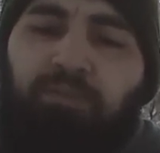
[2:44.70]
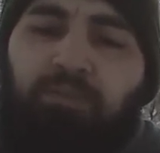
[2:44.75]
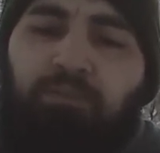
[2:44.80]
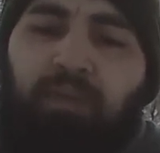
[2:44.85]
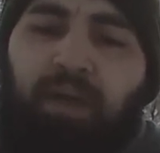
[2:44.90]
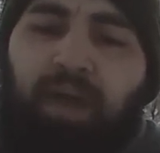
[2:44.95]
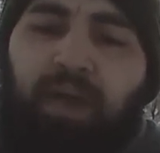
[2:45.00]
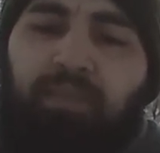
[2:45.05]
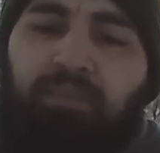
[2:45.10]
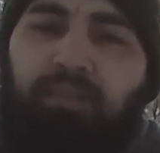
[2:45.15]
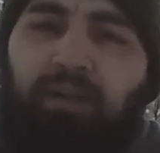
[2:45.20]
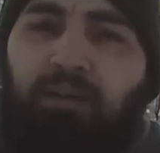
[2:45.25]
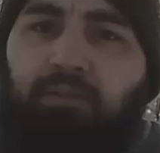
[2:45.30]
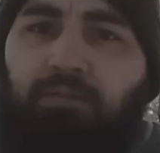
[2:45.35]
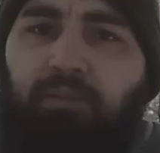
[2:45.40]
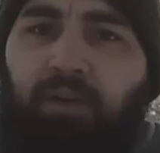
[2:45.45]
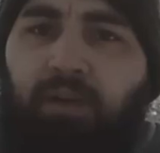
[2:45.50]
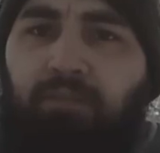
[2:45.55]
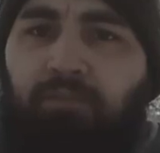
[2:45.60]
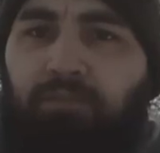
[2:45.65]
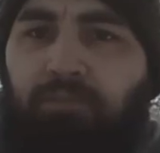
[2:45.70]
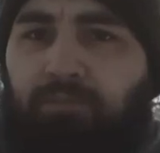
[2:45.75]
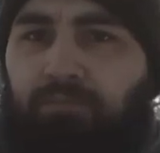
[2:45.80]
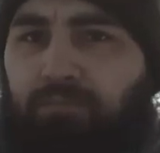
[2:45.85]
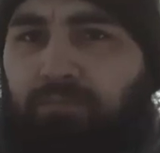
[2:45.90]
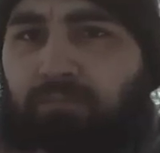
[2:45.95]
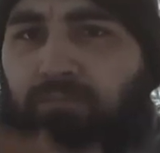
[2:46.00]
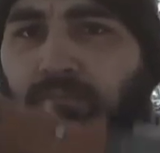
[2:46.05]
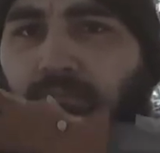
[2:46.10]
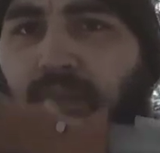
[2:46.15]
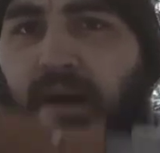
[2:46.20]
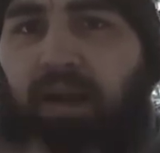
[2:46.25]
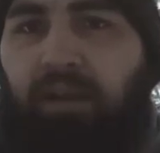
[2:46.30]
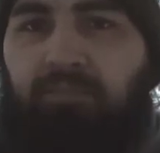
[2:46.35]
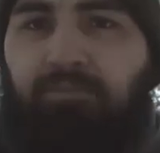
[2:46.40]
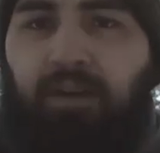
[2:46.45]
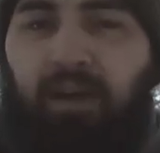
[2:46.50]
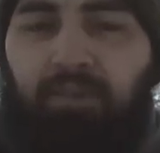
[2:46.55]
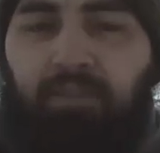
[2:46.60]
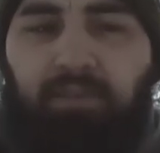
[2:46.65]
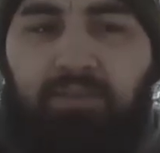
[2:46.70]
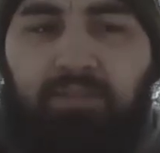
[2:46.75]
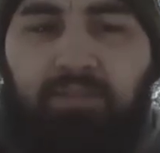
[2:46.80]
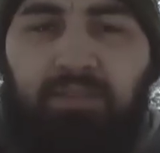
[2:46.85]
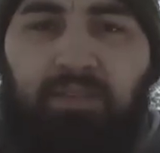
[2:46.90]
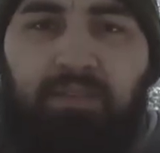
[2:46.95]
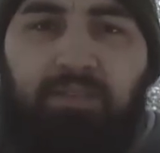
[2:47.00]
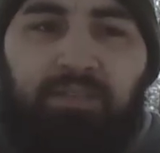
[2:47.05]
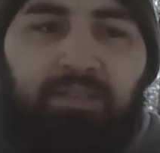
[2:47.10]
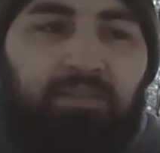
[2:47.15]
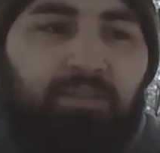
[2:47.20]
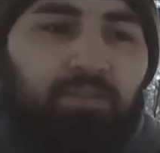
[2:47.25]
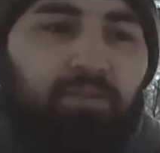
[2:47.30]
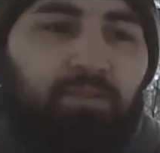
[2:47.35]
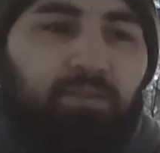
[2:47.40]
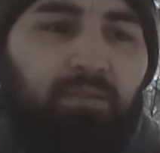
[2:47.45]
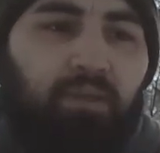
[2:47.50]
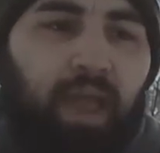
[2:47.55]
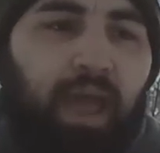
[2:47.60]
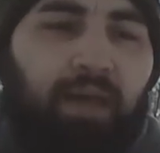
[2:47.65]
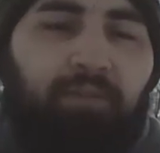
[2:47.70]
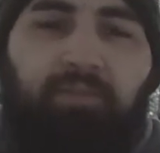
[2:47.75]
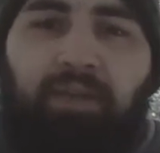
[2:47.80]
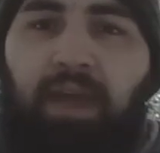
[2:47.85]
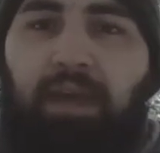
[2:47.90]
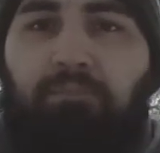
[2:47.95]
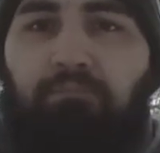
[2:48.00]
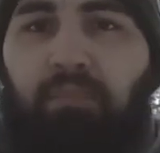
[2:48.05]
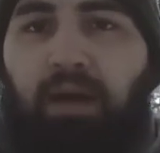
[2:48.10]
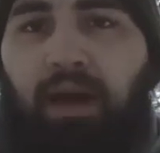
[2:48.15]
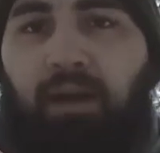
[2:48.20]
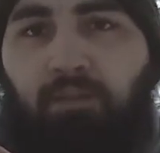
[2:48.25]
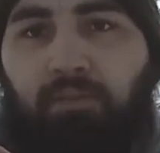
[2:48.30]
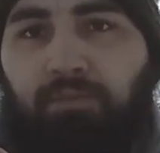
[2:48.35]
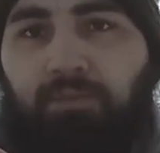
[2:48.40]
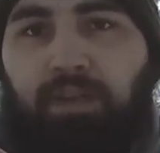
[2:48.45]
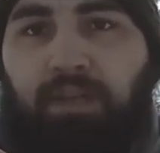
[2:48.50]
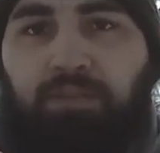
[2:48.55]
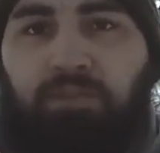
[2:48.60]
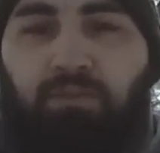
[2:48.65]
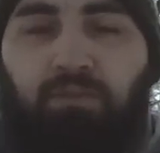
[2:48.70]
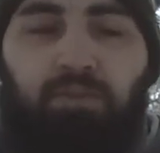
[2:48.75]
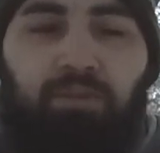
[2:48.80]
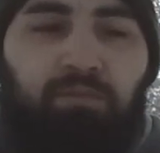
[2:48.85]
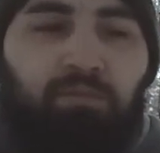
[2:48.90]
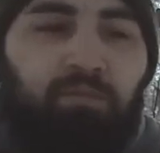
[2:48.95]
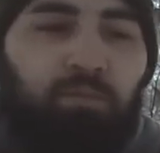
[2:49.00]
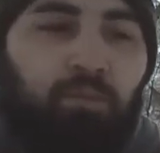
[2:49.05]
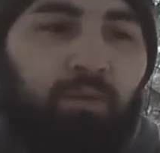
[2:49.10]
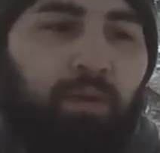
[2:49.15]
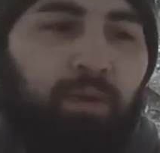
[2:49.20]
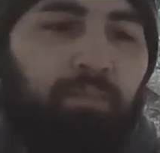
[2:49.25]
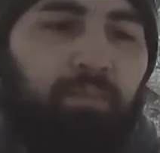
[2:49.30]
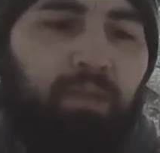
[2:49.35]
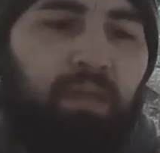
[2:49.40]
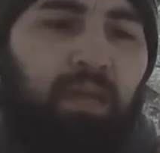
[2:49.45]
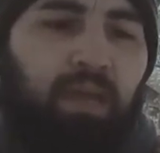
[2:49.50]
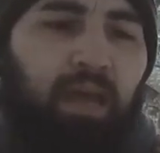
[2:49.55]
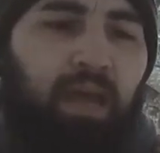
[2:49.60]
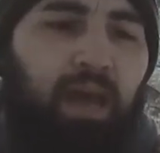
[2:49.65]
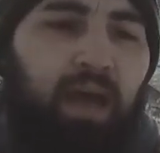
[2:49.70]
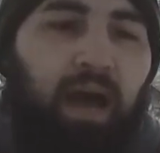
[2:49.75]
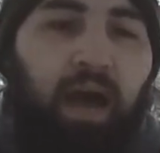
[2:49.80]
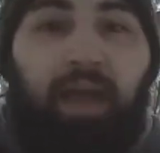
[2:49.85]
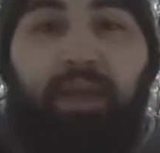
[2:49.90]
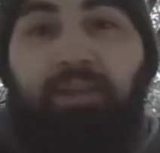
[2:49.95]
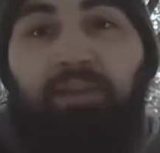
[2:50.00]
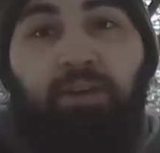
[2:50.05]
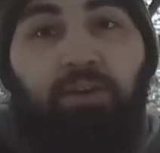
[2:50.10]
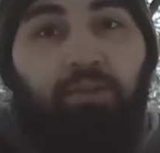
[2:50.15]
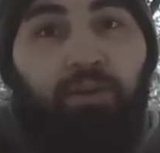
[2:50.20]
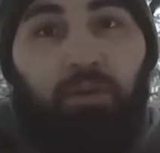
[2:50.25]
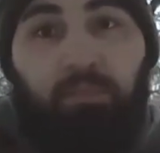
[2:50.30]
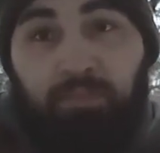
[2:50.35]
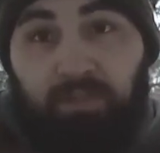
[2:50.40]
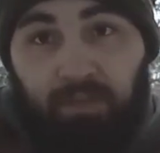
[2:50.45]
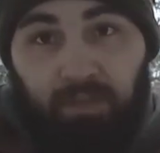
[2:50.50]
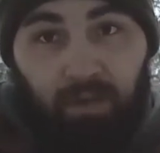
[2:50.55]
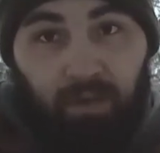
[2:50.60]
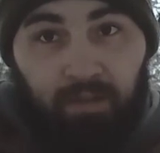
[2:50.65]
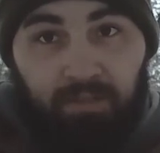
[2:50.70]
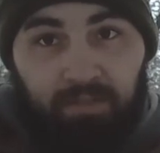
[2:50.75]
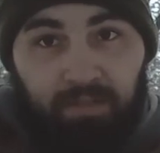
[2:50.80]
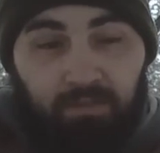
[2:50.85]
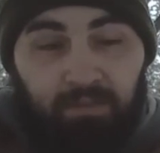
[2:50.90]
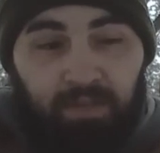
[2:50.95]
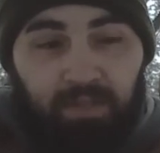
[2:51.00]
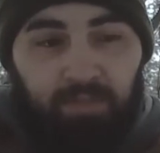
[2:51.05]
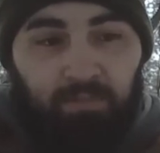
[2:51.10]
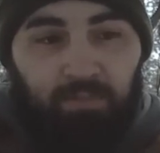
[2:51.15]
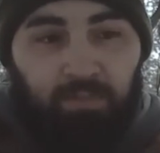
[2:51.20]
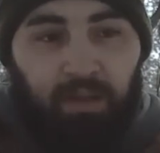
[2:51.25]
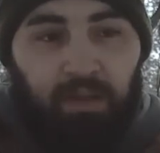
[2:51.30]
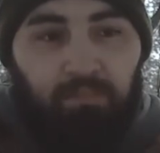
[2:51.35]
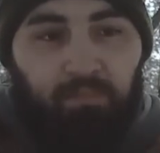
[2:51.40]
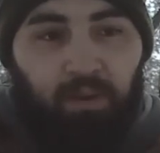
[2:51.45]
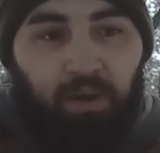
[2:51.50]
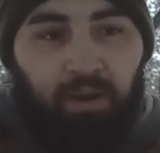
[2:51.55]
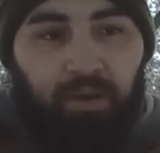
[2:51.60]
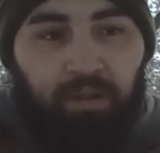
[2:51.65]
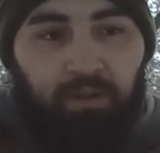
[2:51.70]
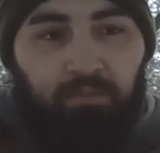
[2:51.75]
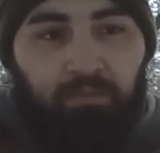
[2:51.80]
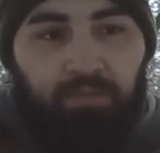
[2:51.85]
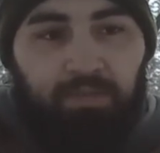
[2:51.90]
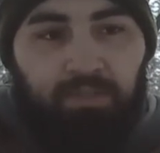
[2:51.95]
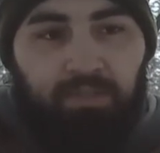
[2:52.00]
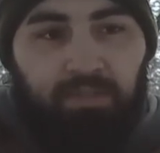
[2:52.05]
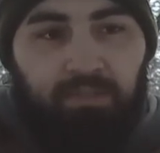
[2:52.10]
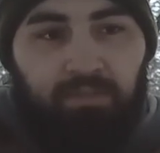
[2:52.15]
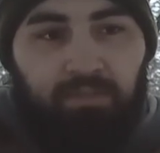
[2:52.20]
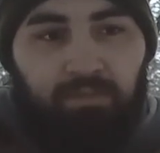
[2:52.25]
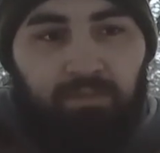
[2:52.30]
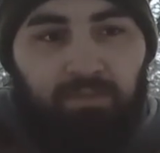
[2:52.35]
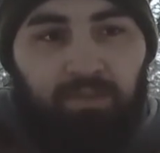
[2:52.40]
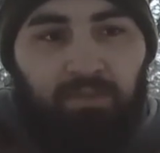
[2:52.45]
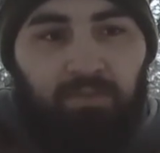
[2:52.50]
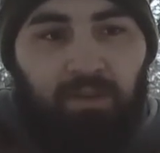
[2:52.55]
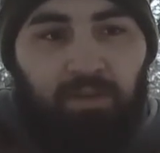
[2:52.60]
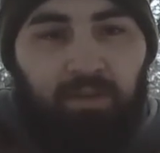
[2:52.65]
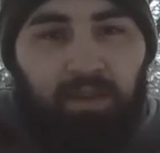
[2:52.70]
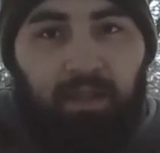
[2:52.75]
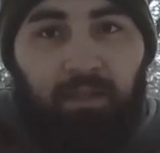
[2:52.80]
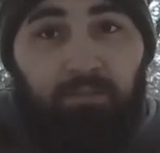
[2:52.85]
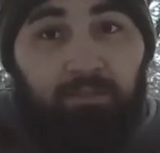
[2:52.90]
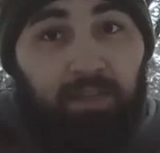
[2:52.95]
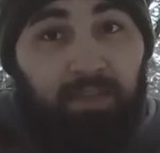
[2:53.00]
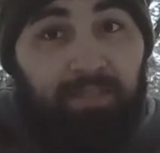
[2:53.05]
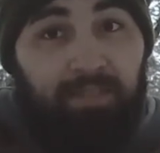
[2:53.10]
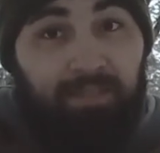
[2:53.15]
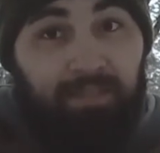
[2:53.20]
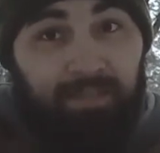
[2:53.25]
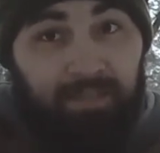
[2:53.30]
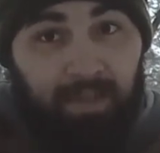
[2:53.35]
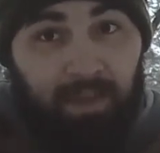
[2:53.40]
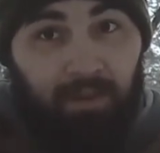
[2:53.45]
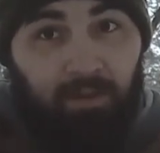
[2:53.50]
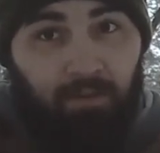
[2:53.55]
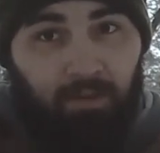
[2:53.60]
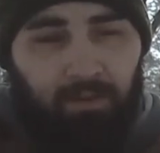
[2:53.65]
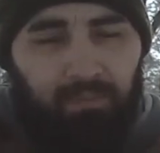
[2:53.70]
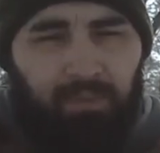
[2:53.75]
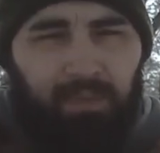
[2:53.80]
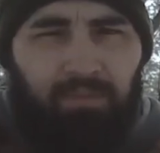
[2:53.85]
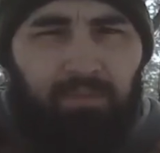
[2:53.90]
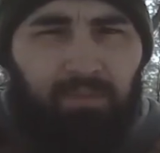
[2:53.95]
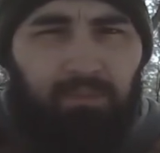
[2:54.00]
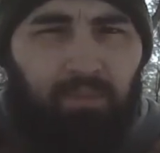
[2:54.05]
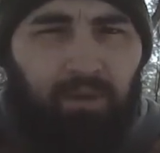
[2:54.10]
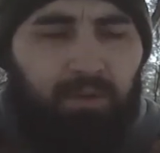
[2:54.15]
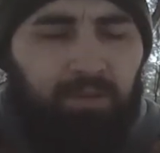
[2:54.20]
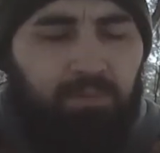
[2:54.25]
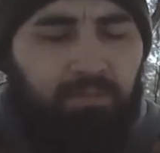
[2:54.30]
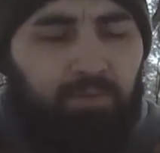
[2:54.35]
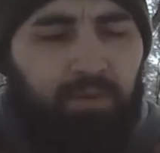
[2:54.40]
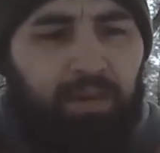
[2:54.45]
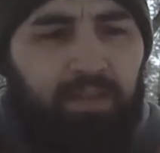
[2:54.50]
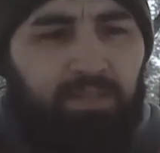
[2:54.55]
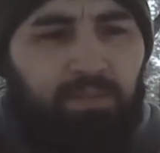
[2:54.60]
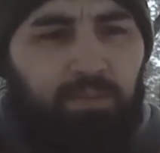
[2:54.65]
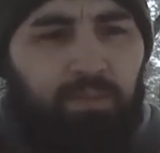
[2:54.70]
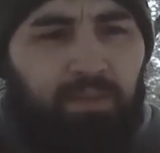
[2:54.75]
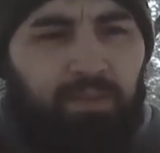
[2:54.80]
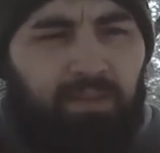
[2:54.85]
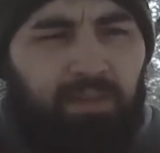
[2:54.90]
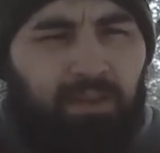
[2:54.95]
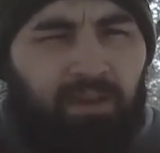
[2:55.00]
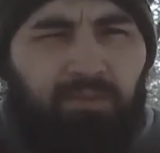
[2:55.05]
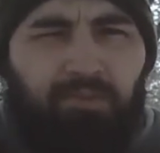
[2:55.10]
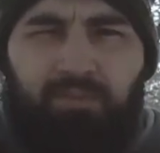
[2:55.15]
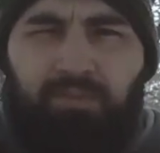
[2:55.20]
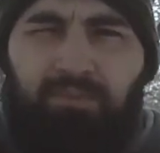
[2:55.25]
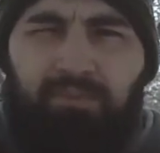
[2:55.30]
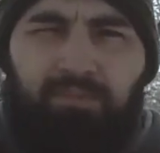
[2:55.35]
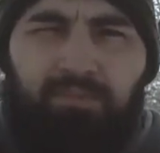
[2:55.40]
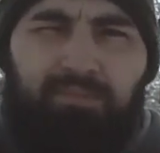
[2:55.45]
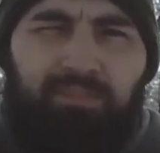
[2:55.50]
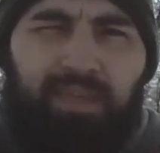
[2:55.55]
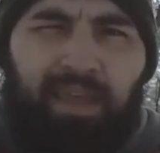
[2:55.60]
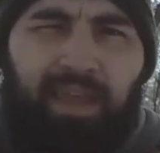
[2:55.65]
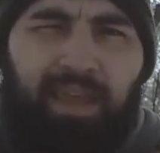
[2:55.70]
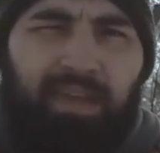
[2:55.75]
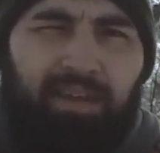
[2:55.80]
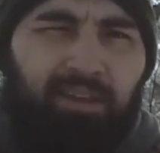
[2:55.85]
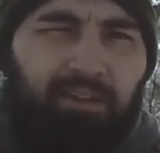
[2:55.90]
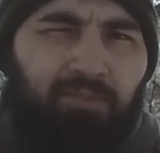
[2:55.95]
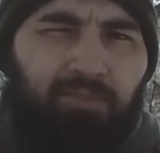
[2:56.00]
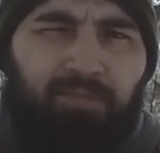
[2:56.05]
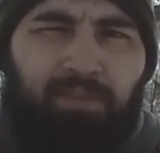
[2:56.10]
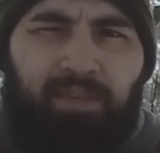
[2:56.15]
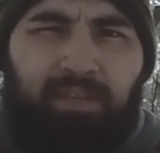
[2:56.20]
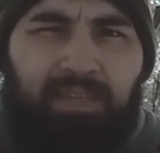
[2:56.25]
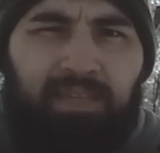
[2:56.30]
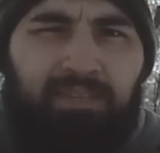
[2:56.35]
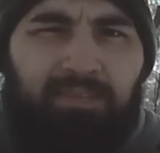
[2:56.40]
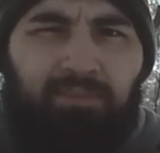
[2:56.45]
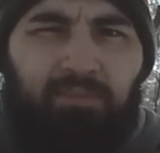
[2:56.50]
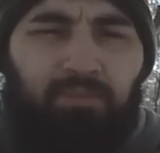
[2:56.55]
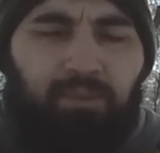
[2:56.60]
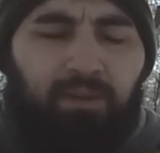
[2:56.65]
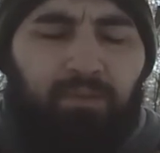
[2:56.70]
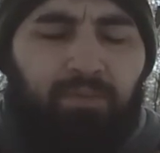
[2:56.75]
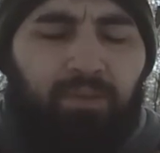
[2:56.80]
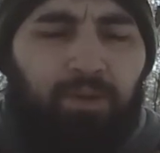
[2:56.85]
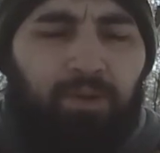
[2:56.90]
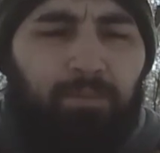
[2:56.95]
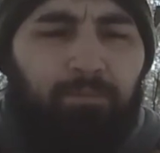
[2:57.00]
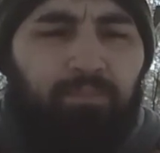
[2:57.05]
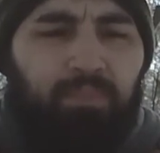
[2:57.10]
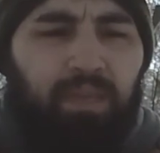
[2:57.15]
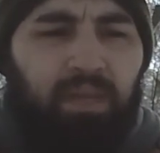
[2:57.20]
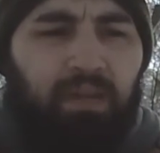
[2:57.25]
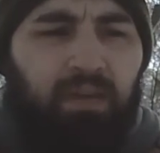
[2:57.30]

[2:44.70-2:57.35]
off the bat that I'd rather modify this, and this is their Afghan model if you guys are looking for it. I don't know how much it costs nowadays. When I bought it, it was $55 on sale. I believe the market price was $110, $115, somewhere around there.